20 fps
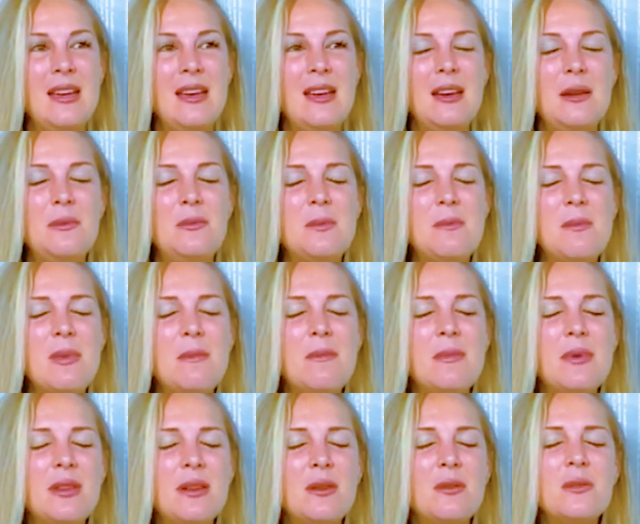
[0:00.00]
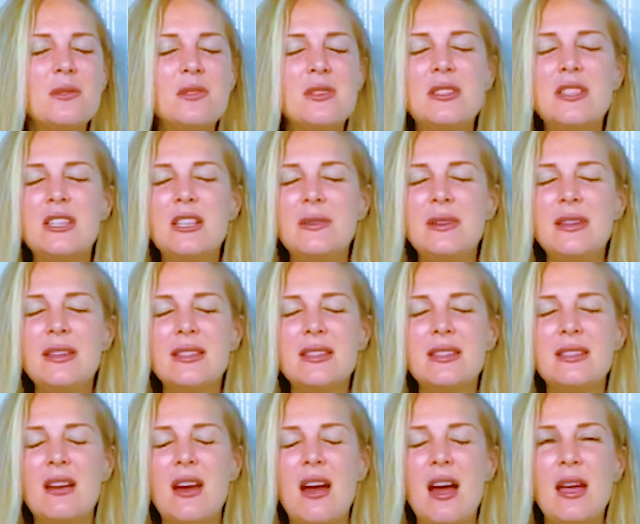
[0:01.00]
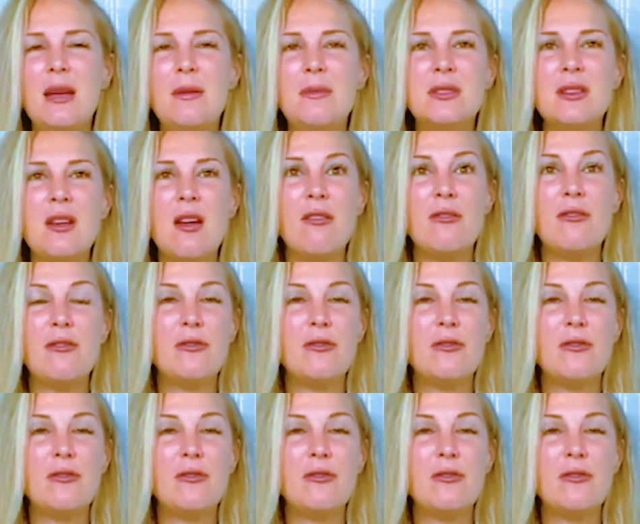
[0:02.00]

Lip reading: And remember that also during these times of